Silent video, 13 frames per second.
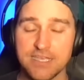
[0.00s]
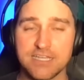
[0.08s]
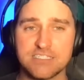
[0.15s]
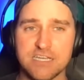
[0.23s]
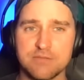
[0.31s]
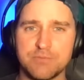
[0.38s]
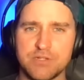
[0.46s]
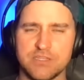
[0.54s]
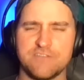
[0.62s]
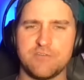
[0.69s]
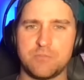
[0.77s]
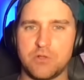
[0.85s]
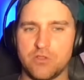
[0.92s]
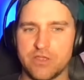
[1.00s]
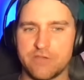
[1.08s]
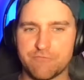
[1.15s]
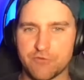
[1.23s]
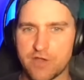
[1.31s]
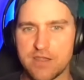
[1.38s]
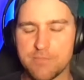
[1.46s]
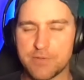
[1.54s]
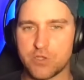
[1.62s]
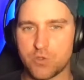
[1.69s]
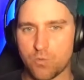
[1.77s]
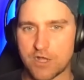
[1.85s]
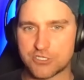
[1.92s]
It's unbelievable. And for
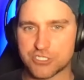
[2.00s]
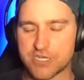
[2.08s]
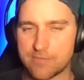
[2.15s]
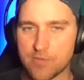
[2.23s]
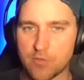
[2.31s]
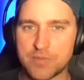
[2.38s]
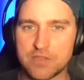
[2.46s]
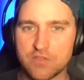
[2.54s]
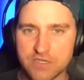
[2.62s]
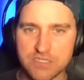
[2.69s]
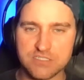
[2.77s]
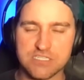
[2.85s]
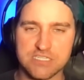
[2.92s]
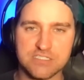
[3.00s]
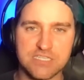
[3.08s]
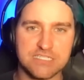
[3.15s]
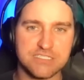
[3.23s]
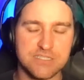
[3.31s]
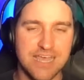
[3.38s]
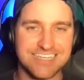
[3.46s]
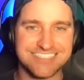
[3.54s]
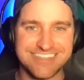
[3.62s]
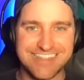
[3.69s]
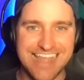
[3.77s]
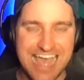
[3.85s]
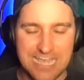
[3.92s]
anybody who watched MLB Lindy's Leans, Likes, and Lacks
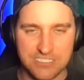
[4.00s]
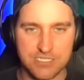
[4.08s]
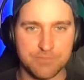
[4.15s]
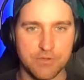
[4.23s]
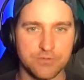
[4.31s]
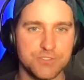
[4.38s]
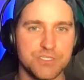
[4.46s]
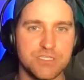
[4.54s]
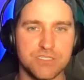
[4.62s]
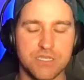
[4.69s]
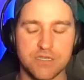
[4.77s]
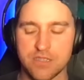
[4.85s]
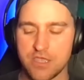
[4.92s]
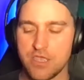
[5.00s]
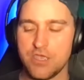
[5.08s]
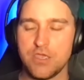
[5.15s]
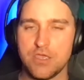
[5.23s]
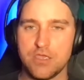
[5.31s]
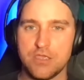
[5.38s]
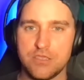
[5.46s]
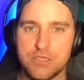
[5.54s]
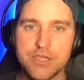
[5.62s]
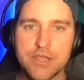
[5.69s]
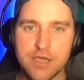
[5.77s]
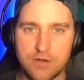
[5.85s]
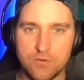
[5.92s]
last postseason,
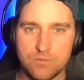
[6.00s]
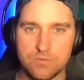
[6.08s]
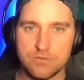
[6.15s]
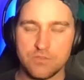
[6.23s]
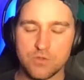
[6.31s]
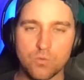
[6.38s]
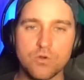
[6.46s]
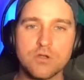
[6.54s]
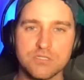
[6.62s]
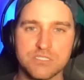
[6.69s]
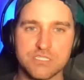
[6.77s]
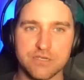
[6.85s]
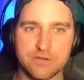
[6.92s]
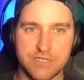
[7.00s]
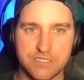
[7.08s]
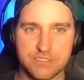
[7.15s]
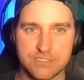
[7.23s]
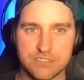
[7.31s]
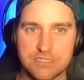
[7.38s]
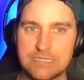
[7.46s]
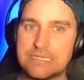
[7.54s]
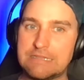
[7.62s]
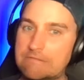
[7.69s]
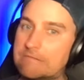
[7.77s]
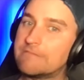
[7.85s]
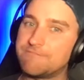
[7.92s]
you know, the World Series,
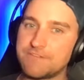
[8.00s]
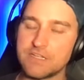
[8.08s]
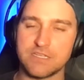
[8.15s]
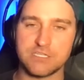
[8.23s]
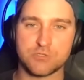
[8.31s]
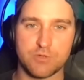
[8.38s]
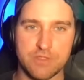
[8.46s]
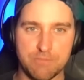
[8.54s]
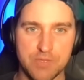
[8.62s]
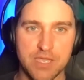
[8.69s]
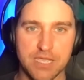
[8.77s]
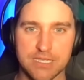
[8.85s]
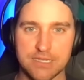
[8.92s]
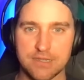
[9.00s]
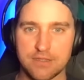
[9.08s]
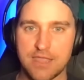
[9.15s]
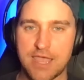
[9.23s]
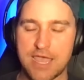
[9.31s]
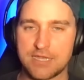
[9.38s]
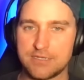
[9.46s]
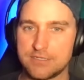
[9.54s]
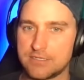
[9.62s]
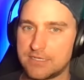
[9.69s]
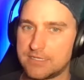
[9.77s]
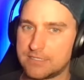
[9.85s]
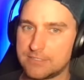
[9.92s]
the Phillies were the pick.
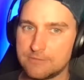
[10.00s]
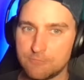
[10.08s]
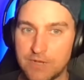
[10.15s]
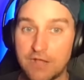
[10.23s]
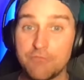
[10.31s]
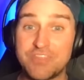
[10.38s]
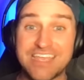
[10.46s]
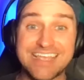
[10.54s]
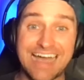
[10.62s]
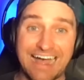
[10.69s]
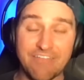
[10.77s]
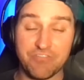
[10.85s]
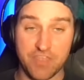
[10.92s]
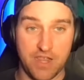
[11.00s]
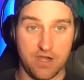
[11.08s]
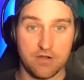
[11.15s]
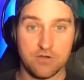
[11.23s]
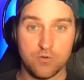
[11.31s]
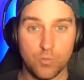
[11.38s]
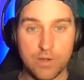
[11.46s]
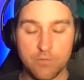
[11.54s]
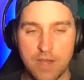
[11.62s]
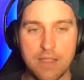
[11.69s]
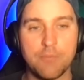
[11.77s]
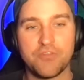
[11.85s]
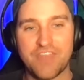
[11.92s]
And, uh, well, they got there. We
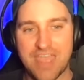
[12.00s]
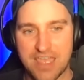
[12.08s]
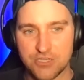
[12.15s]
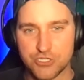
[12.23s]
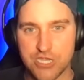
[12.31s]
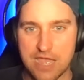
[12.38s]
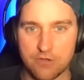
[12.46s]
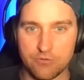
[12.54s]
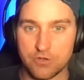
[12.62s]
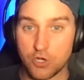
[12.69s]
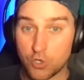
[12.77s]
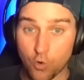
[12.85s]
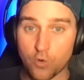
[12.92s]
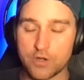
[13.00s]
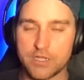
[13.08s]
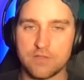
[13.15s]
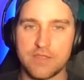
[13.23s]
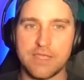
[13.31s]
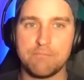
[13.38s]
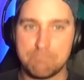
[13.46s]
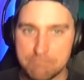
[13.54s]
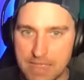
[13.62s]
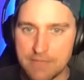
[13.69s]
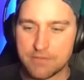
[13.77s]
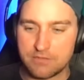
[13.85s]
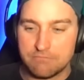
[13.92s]
were able to hedge out accordingly,
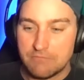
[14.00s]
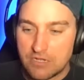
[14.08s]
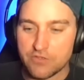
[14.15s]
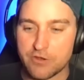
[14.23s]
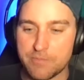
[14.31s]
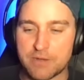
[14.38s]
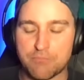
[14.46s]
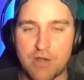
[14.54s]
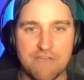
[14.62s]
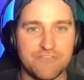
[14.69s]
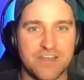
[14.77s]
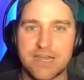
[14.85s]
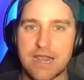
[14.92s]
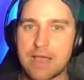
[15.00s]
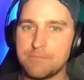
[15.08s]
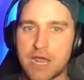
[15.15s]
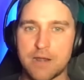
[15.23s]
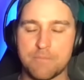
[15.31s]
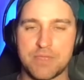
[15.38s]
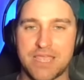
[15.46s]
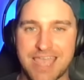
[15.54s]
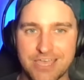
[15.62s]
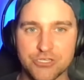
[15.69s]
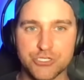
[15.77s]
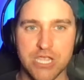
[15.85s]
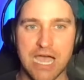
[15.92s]
make a little bit of profit. And I'm not a big
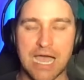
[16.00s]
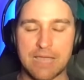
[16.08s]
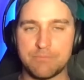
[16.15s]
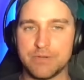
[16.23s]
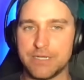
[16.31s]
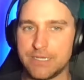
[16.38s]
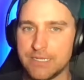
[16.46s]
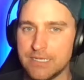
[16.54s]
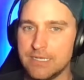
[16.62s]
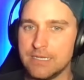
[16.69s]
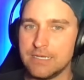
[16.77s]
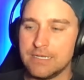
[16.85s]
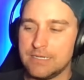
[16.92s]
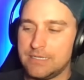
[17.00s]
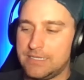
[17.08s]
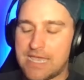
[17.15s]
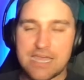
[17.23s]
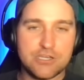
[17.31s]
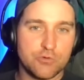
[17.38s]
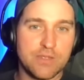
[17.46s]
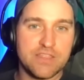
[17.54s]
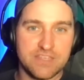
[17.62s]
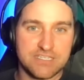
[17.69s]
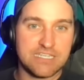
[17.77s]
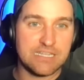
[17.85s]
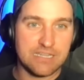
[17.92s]
hedge guy, but you had to read
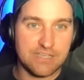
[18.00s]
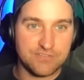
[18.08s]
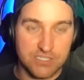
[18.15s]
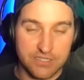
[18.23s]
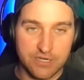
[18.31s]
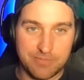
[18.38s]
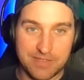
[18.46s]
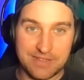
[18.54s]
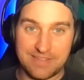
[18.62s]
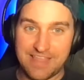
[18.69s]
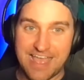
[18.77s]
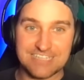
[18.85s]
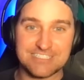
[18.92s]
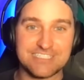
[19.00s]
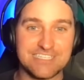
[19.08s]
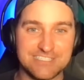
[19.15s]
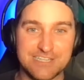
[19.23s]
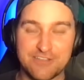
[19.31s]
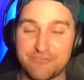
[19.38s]
the tea leaves a little bit last season.